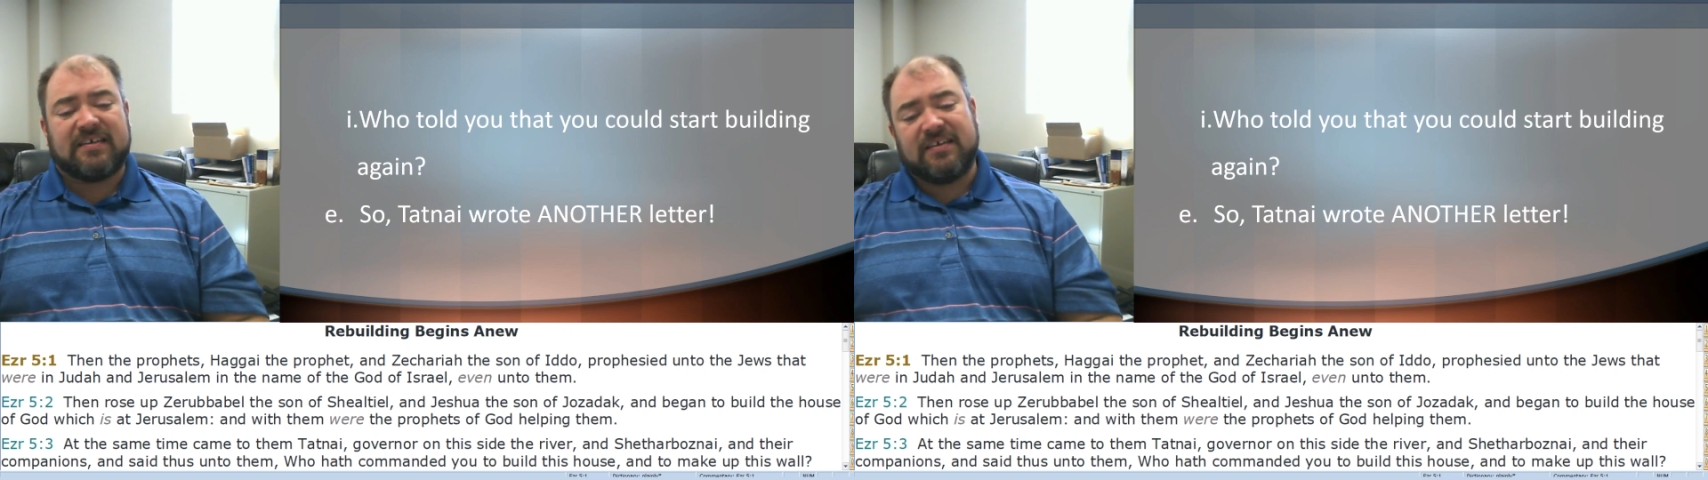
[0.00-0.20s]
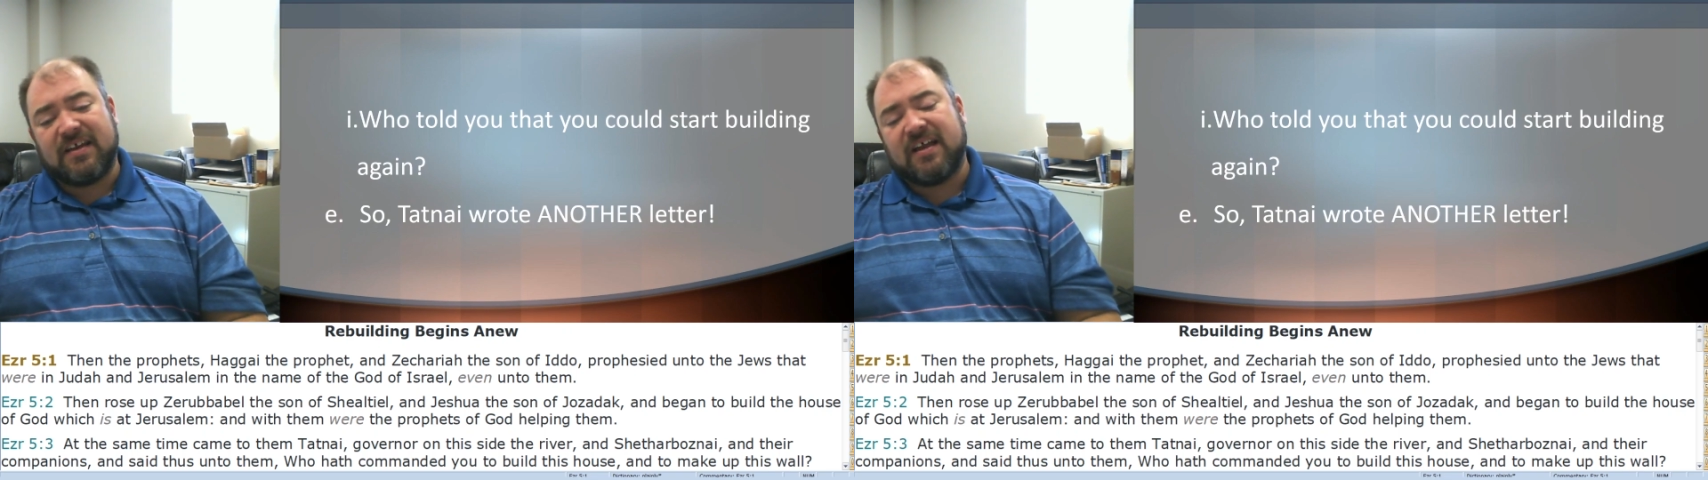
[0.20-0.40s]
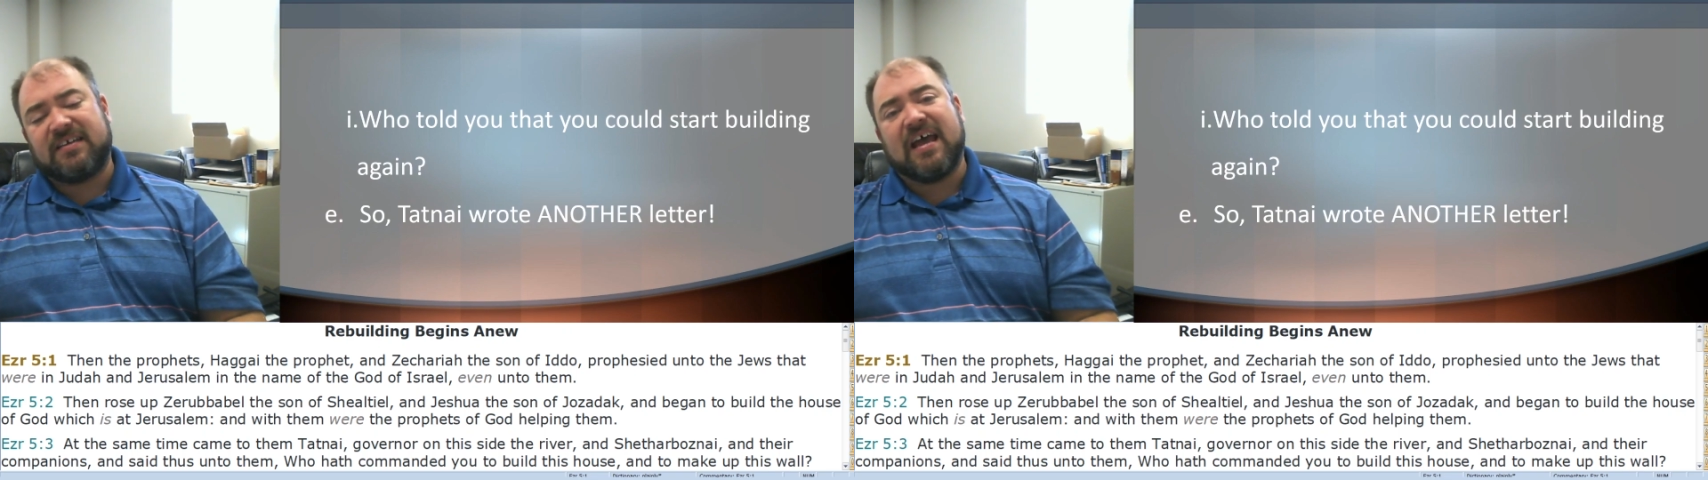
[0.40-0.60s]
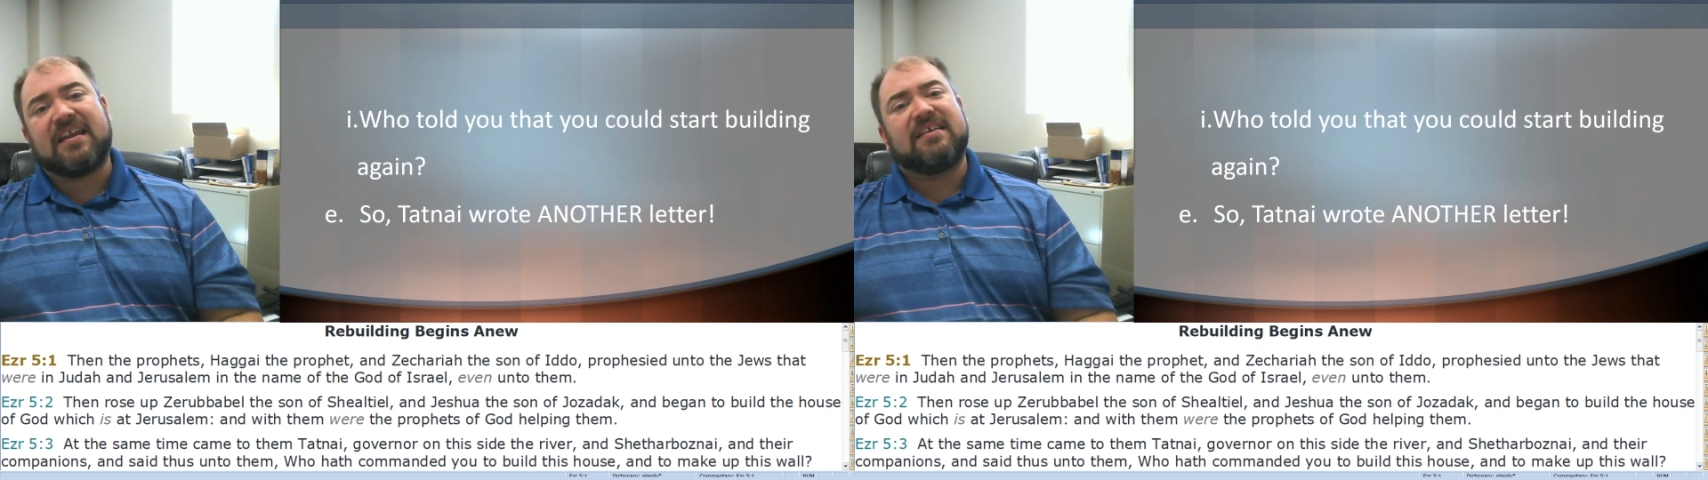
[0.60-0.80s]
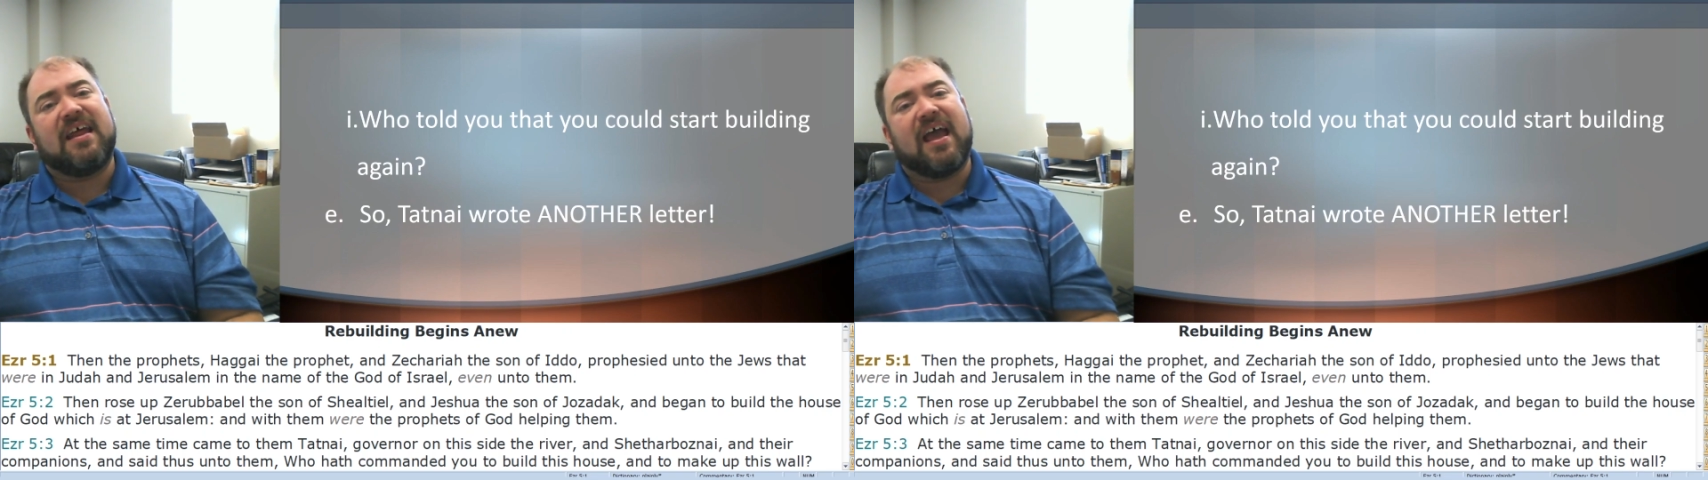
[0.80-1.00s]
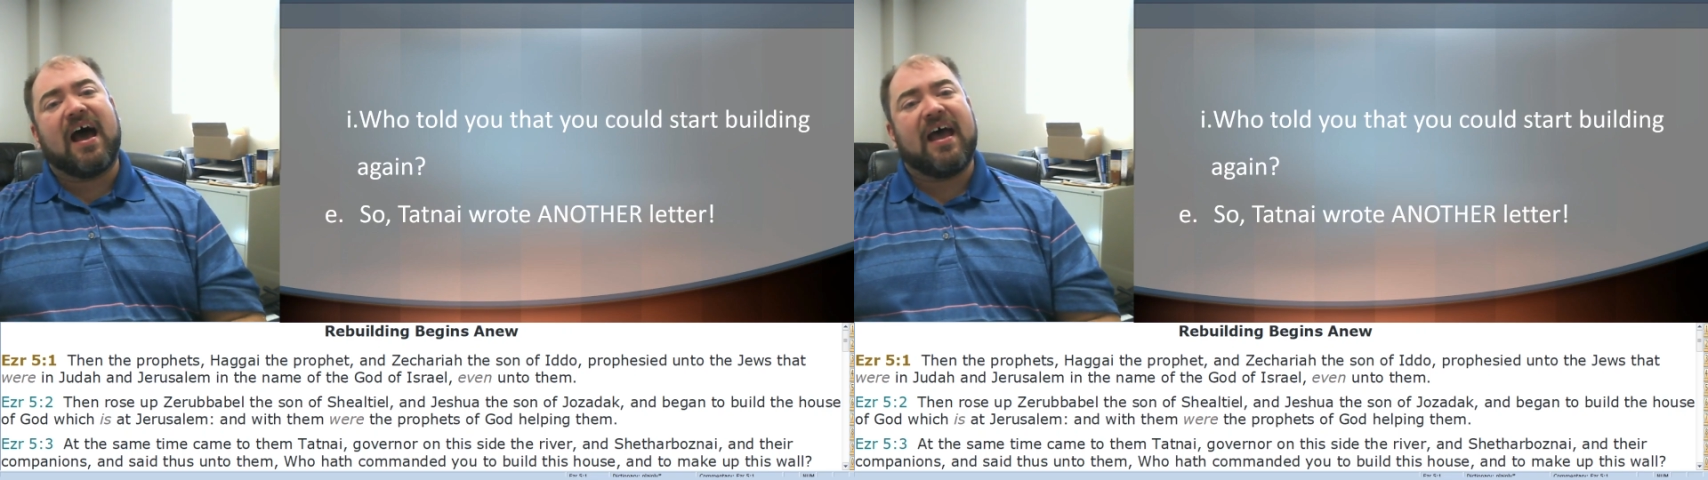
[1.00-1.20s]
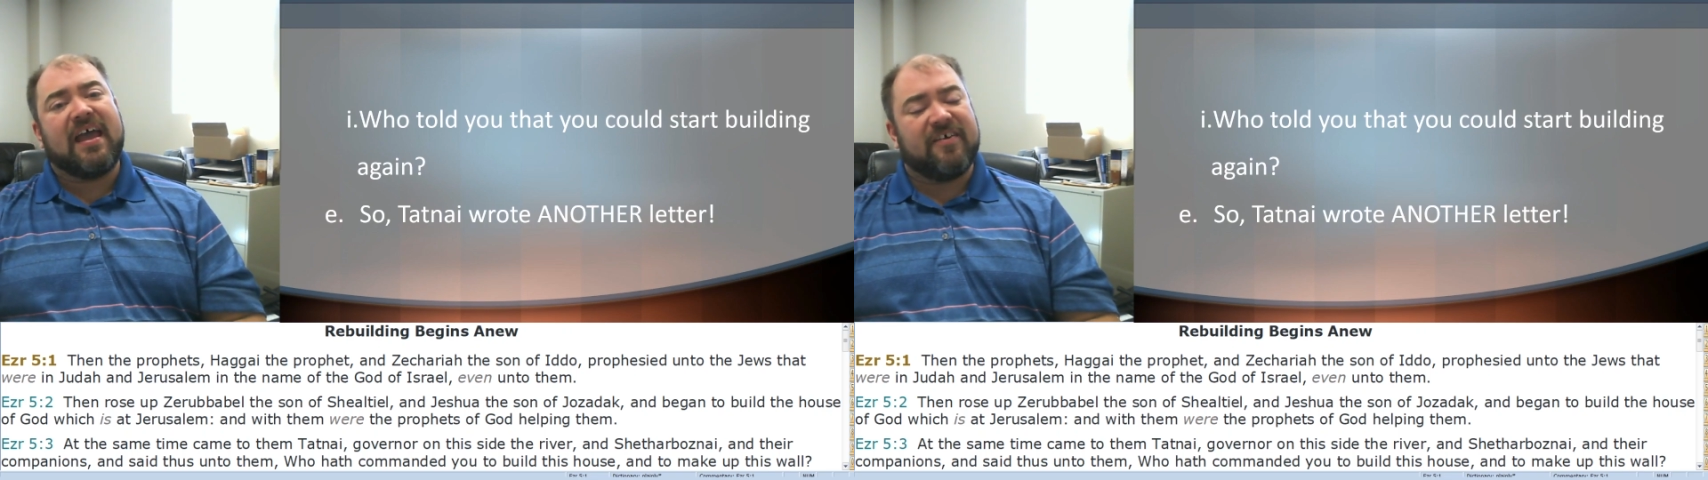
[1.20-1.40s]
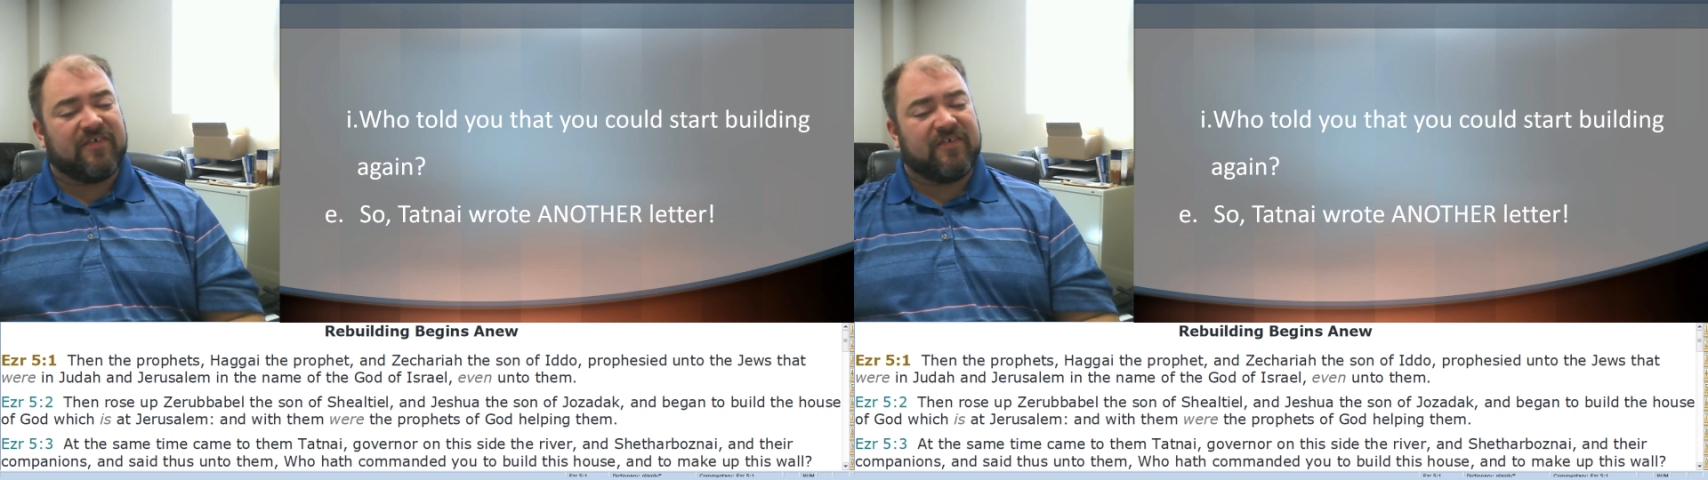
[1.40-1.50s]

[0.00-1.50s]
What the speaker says: Tatnai,